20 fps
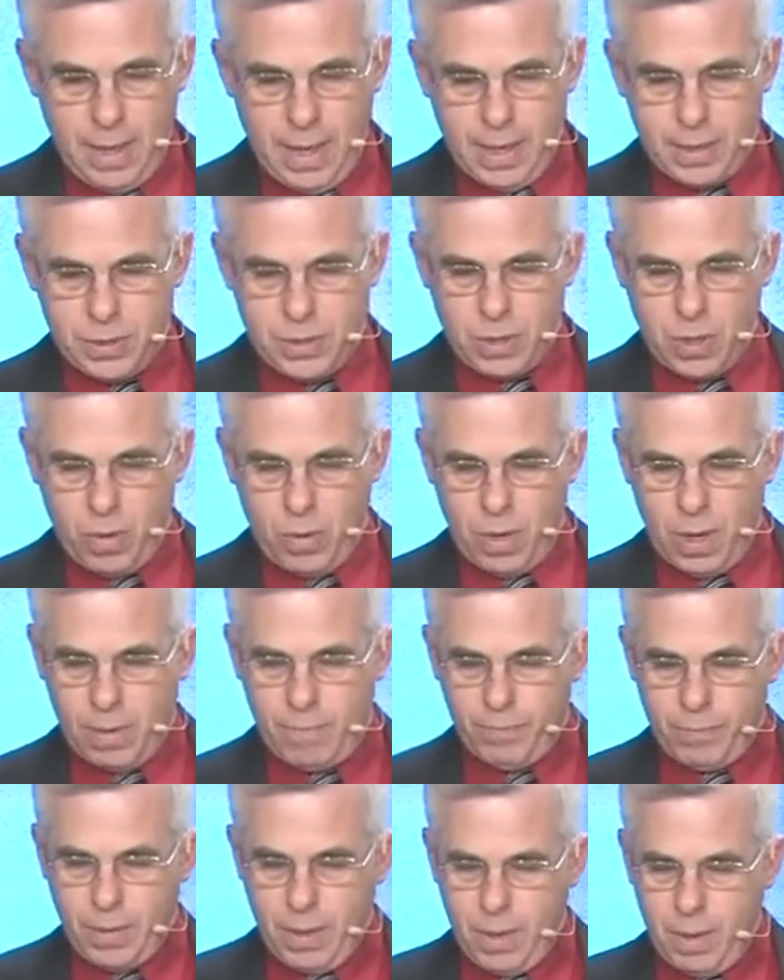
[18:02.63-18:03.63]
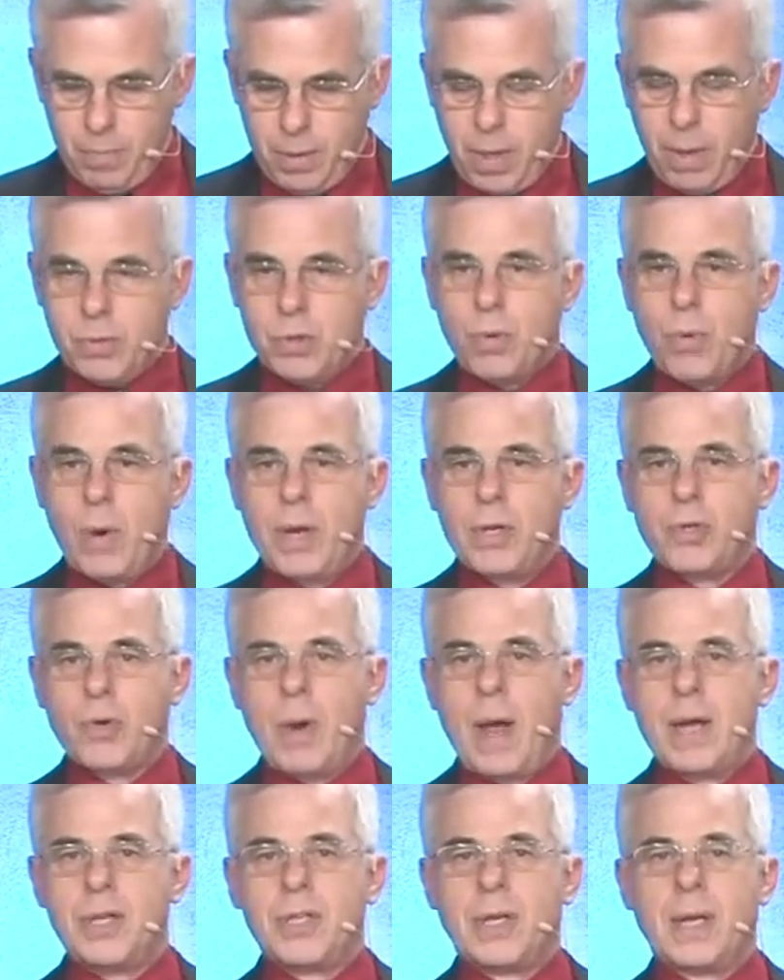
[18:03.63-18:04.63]
And so becomes quite
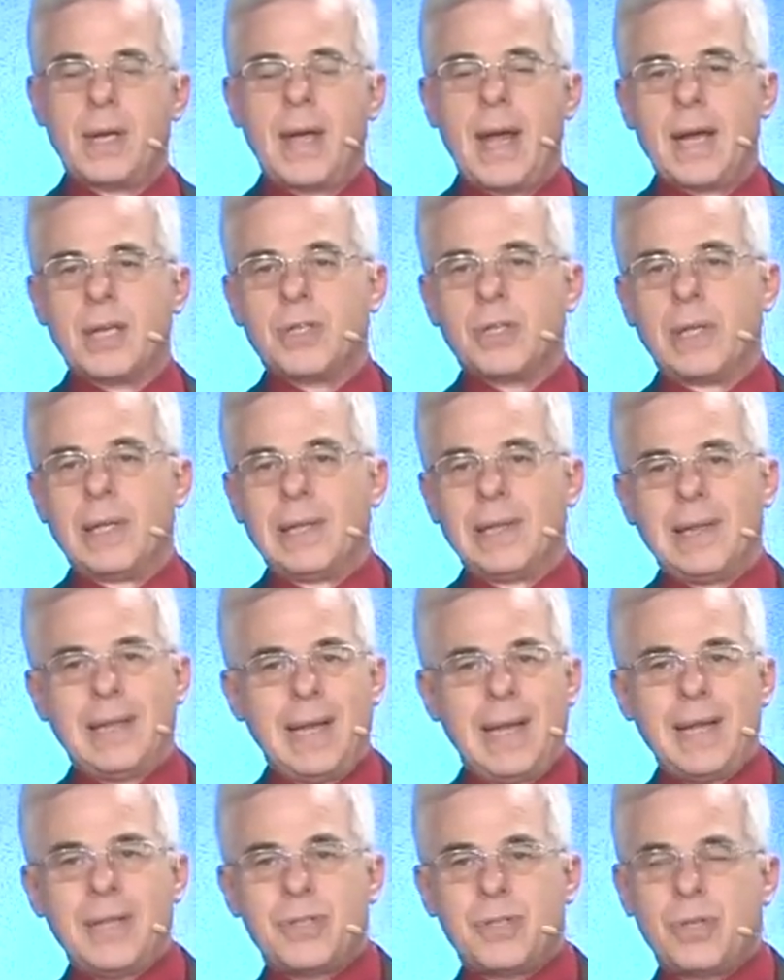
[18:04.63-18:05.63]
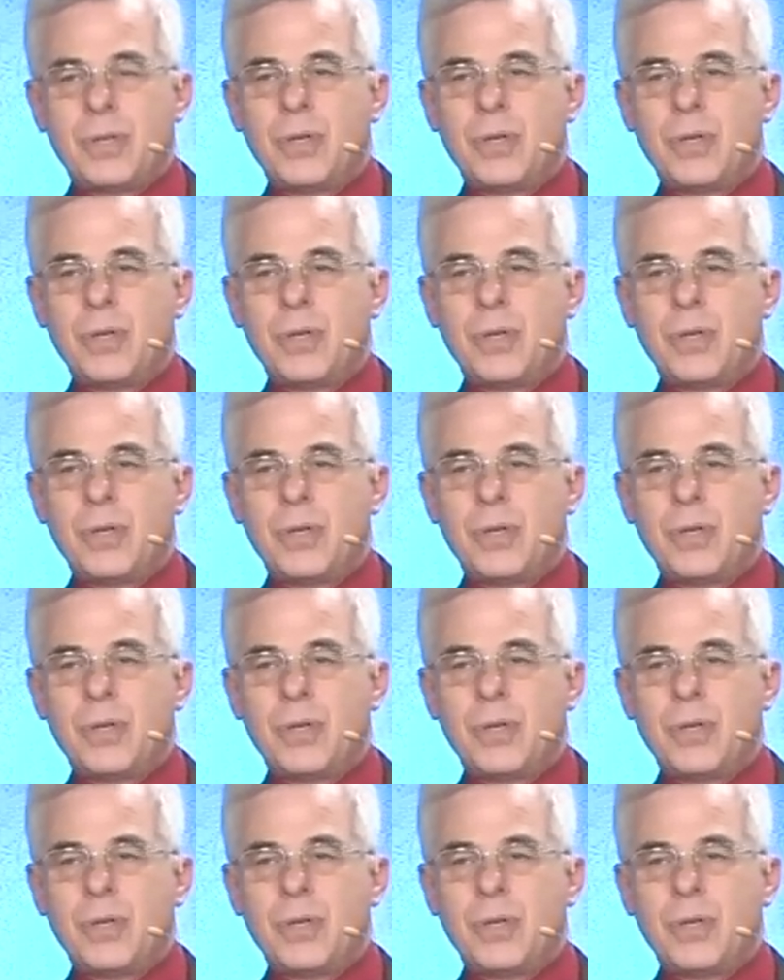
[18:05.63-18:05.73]
tragic and actually leads